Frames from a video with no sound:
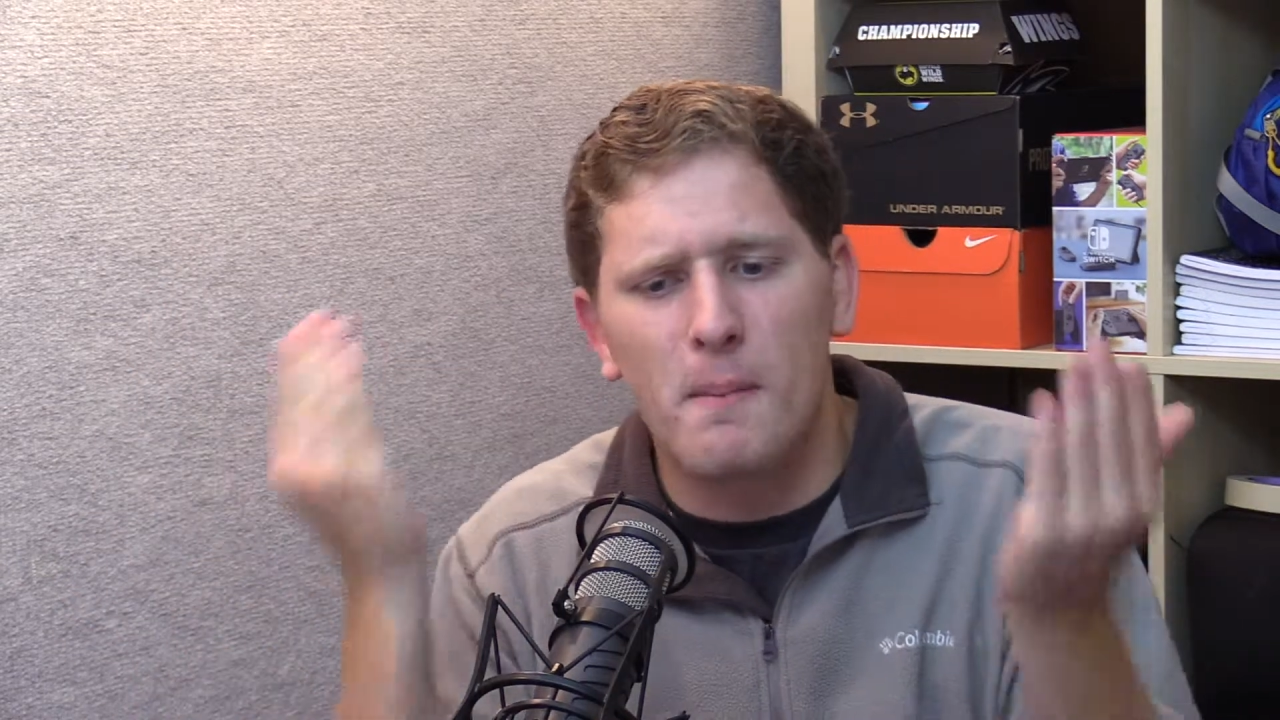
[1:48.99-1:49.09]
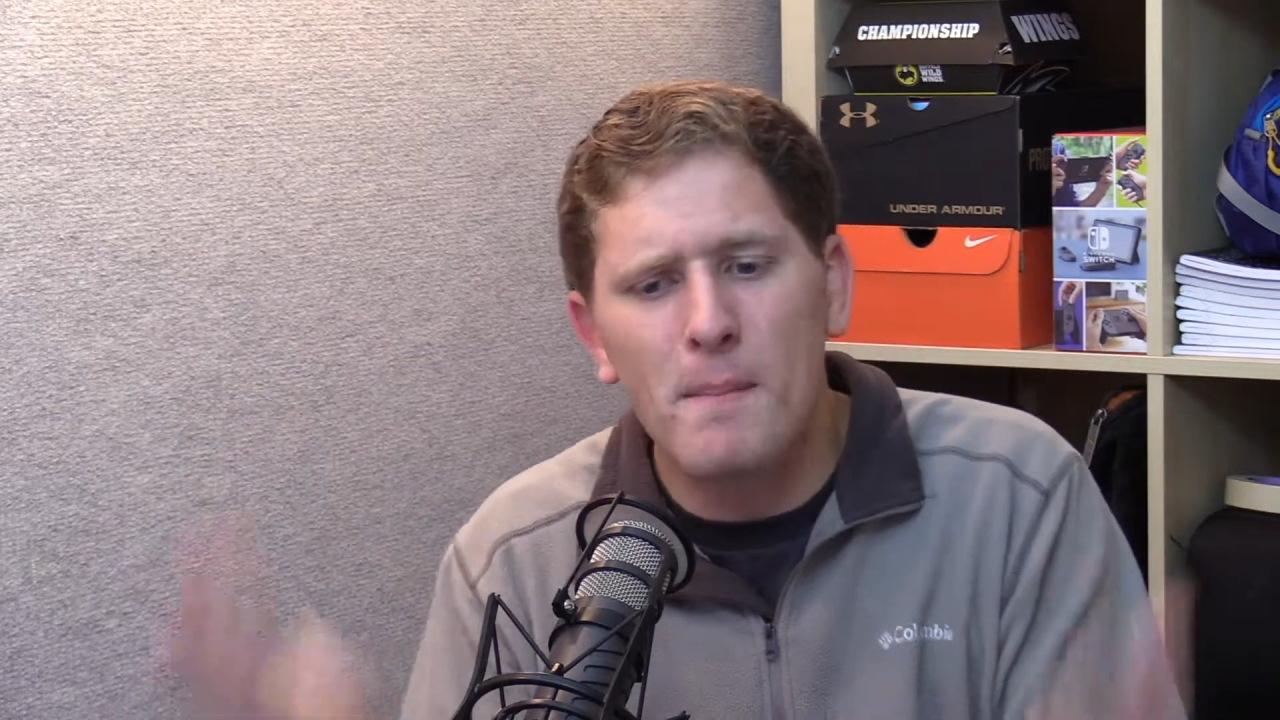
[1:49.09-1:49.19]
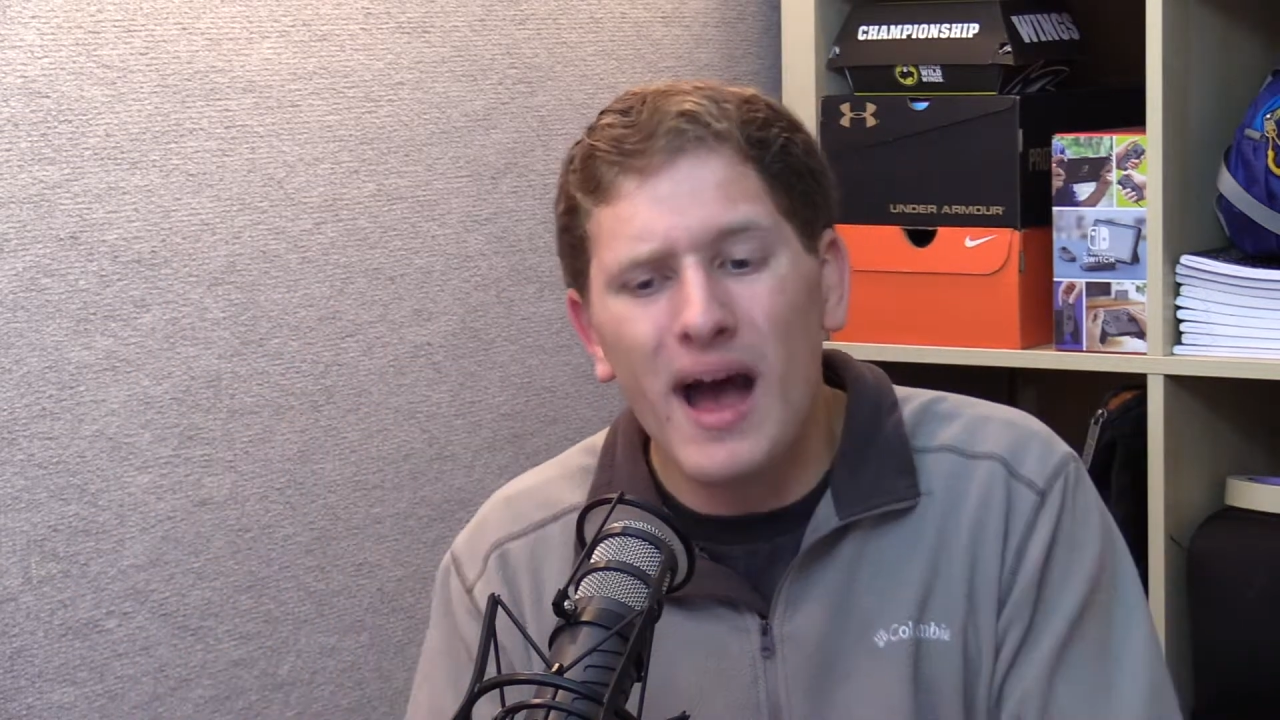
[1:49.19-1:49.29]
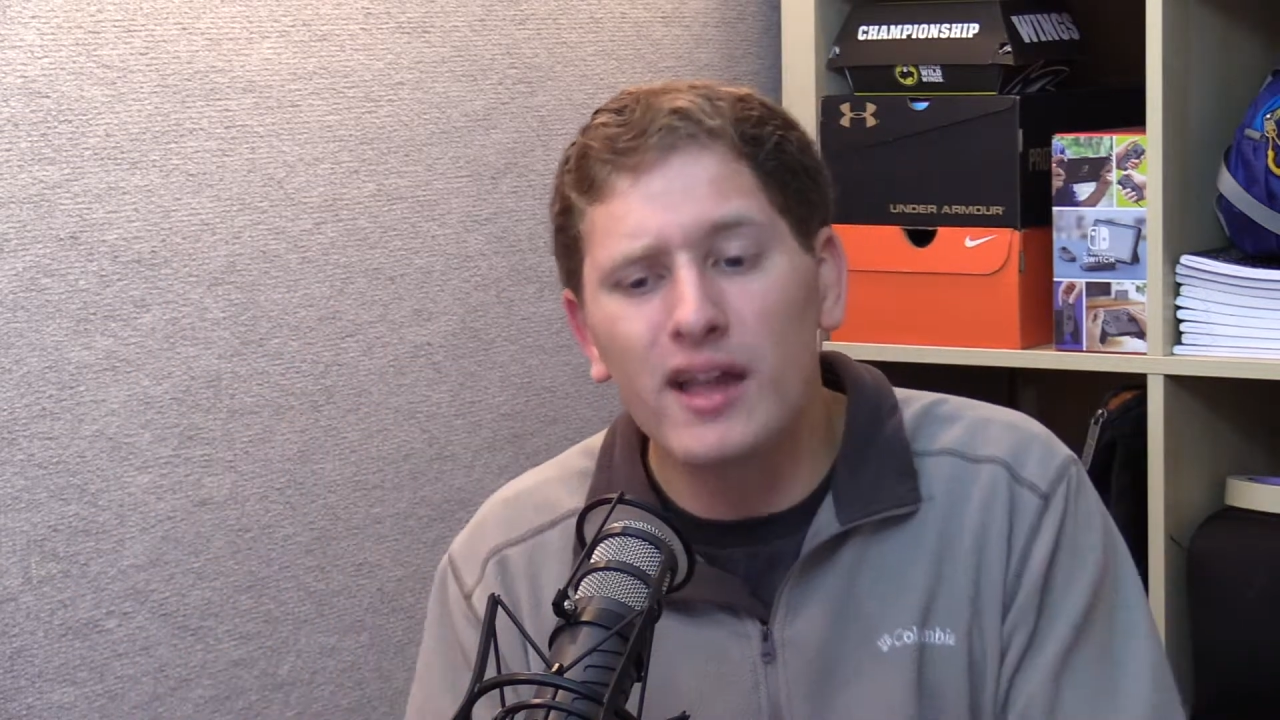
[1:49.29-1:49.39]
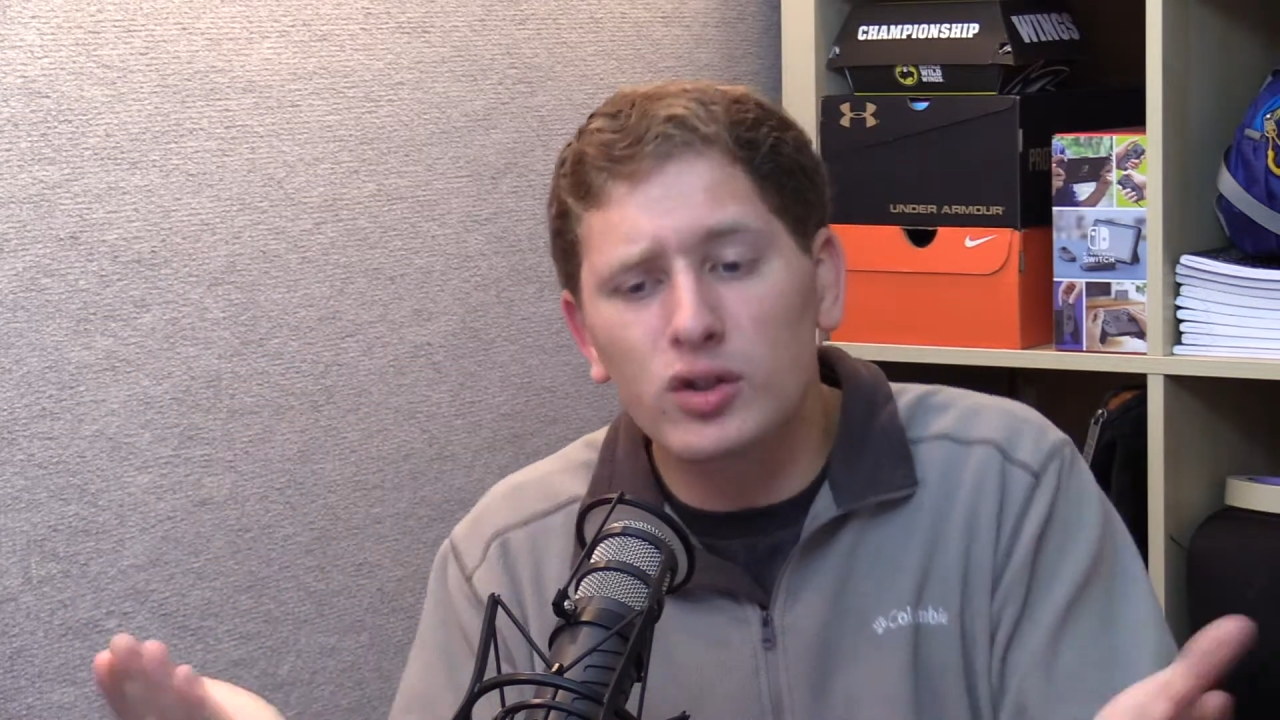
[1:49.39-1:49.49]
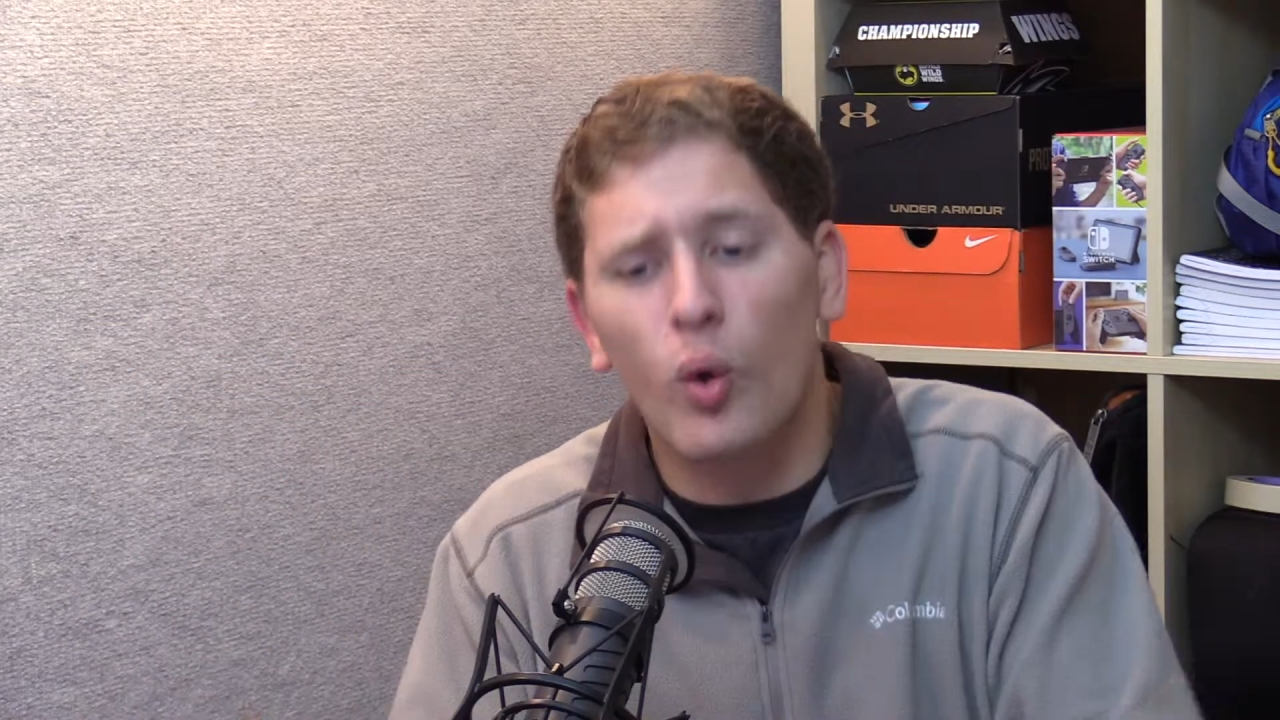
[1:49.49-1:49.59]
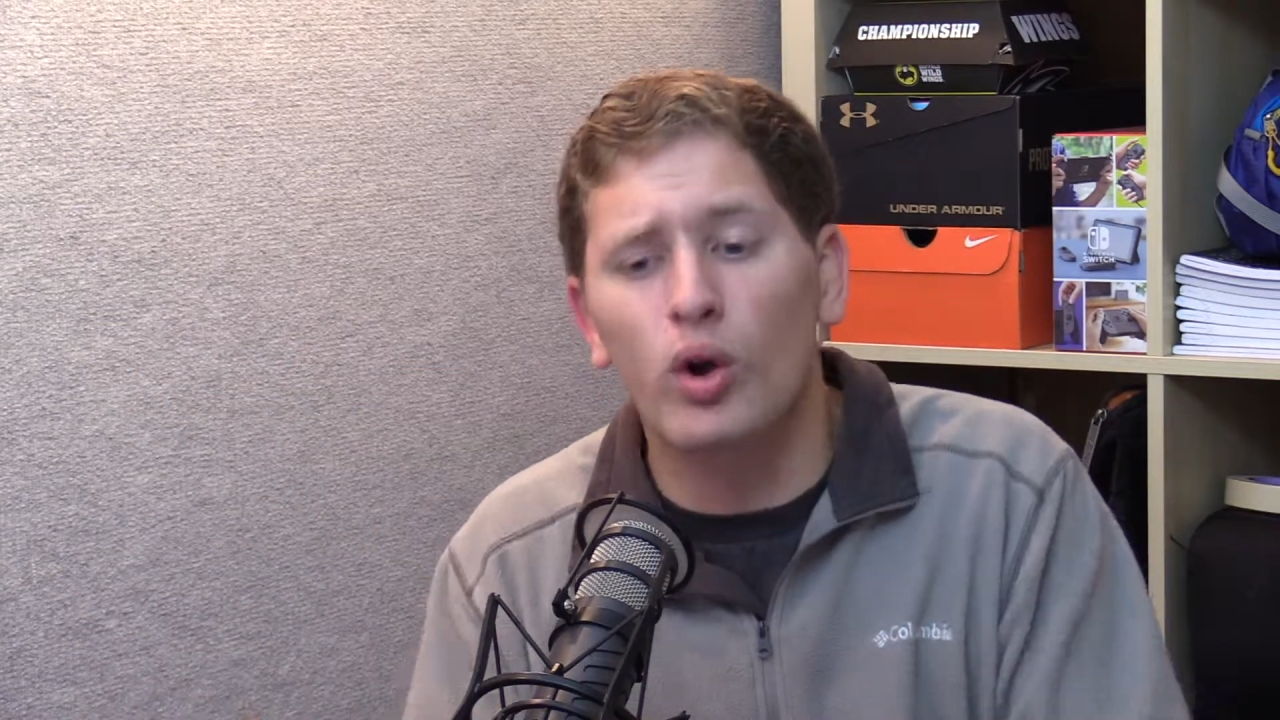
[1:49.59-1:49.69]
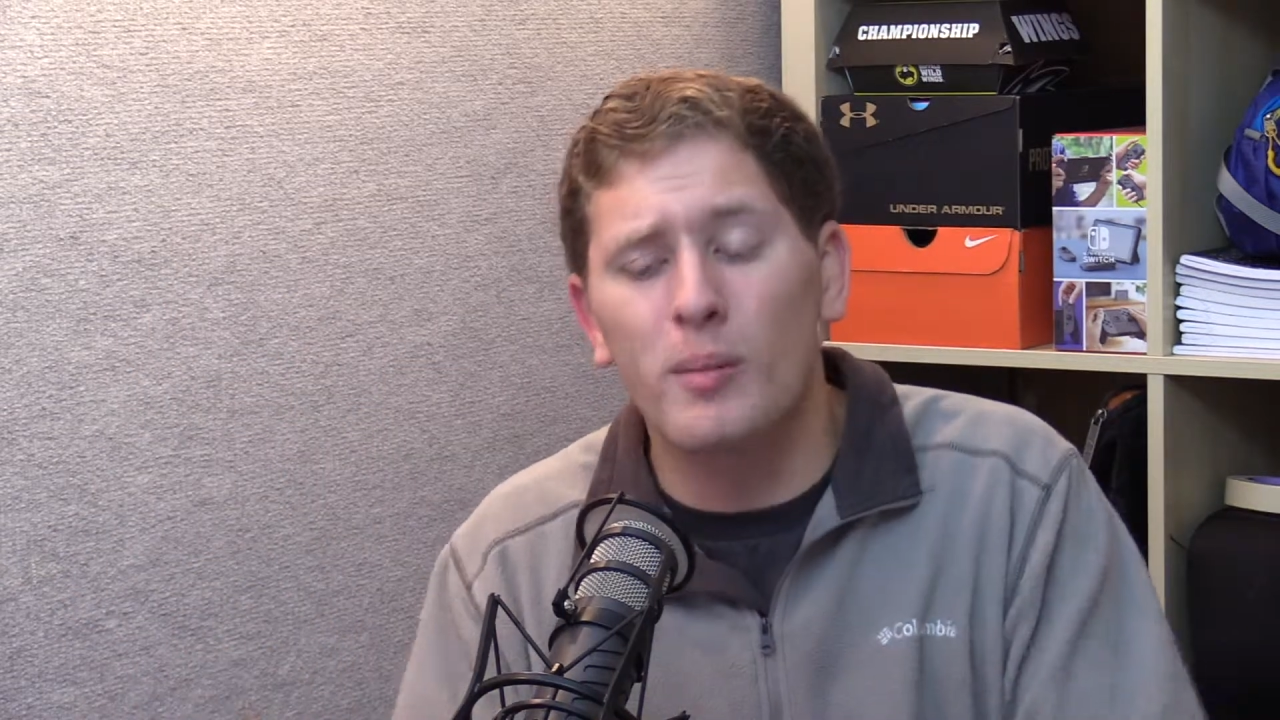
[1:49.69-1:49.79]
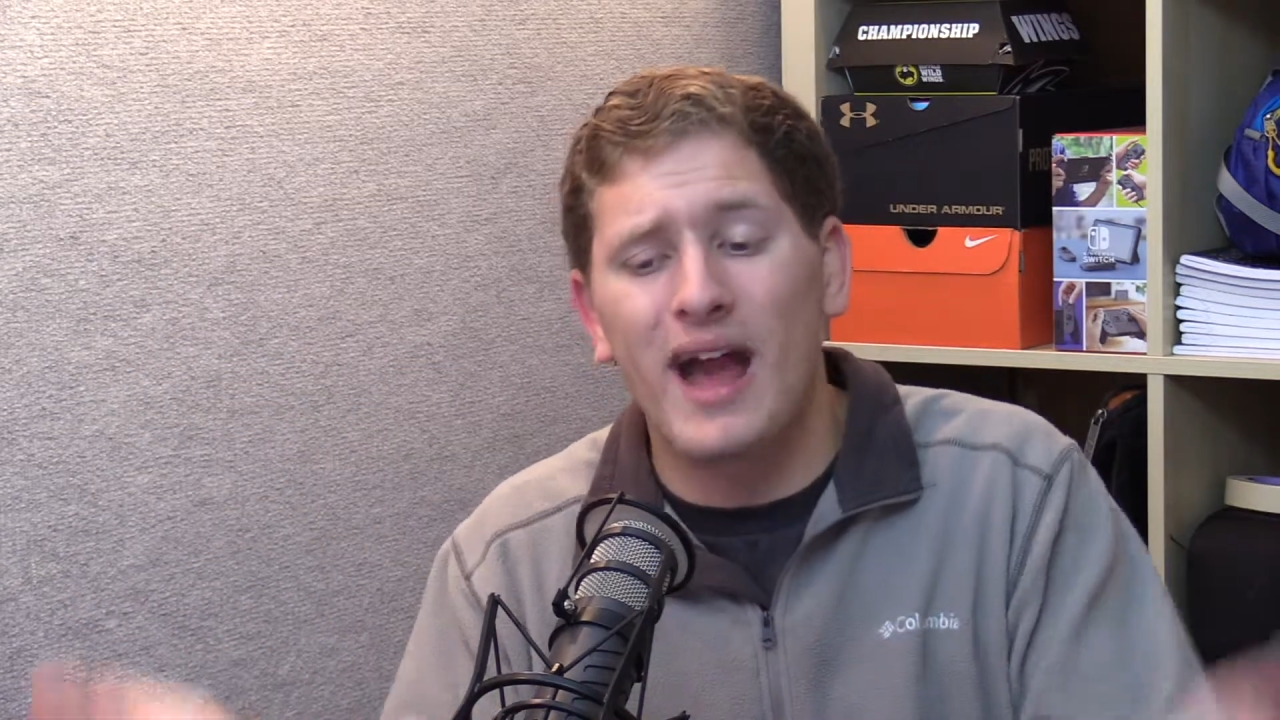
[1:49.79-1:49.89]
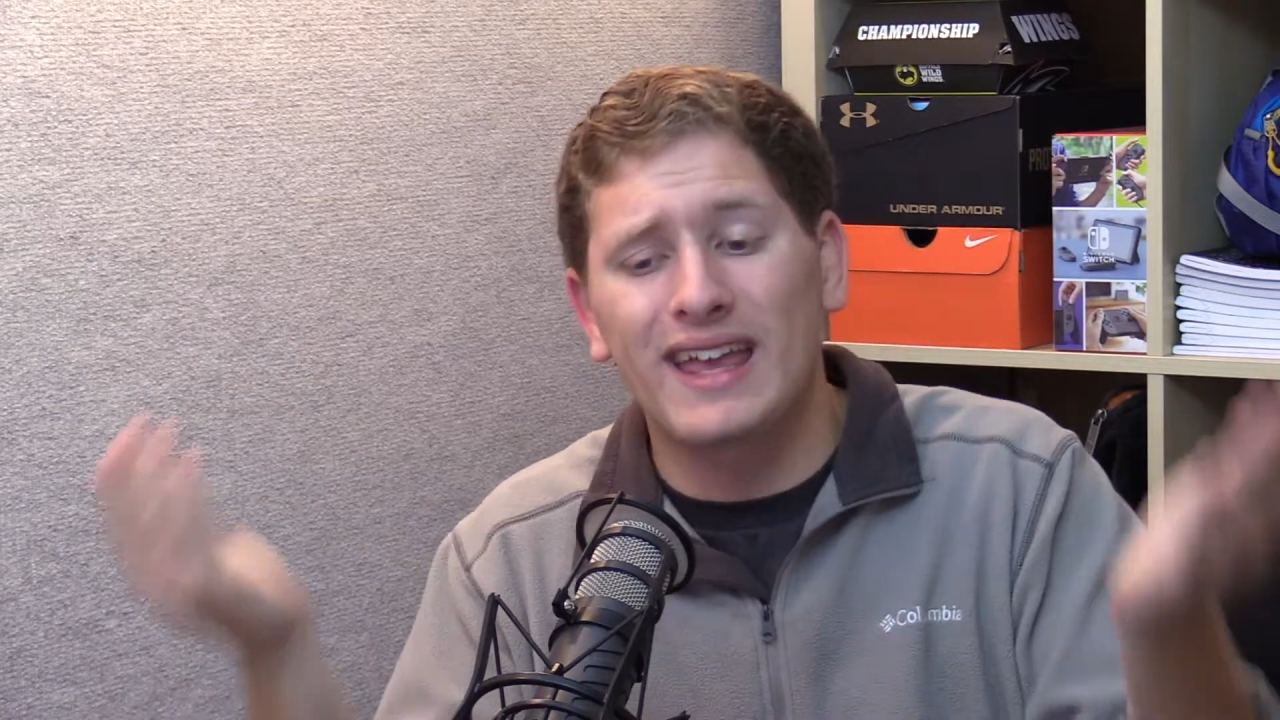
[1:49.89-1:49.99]
best
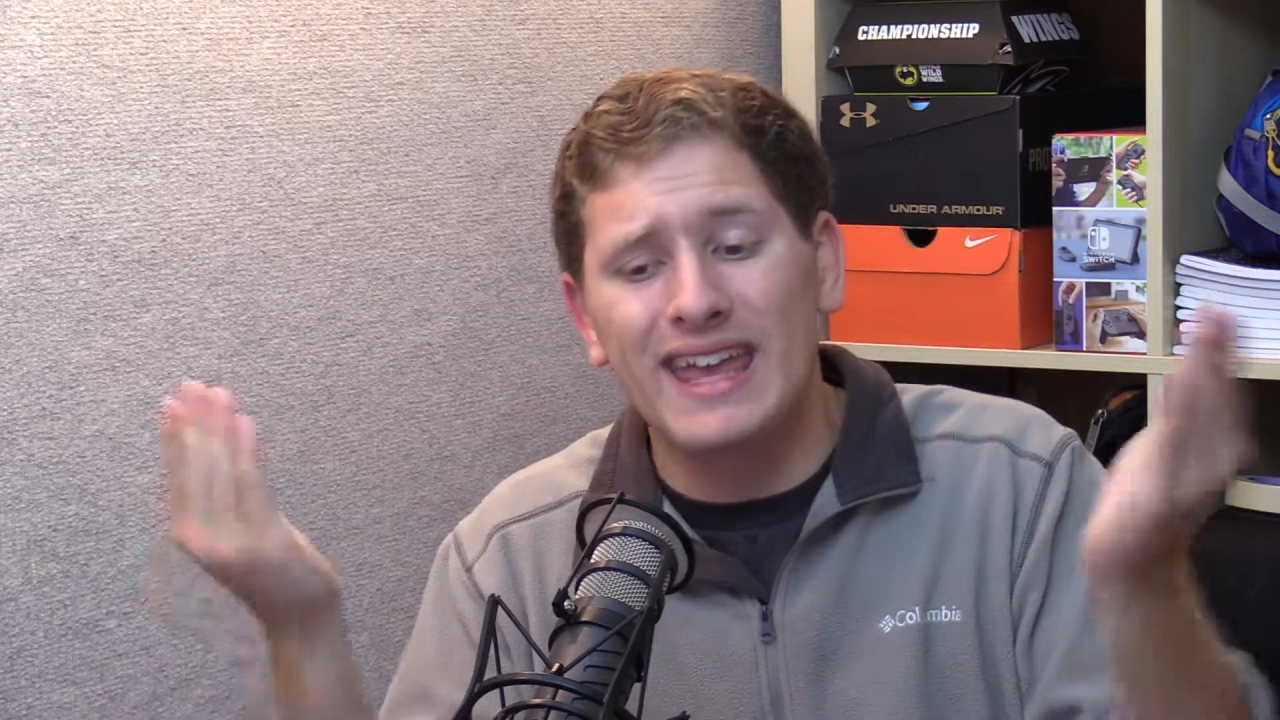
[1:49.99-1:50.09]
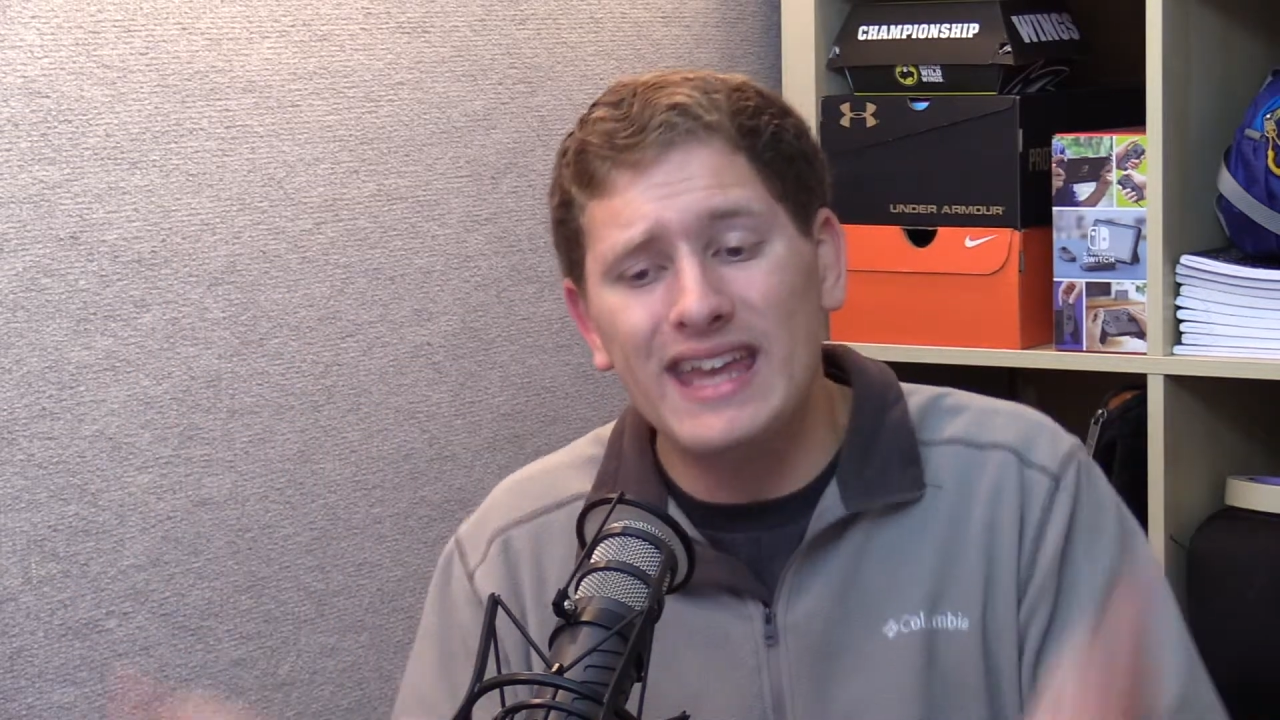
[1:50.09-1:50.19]
quarterback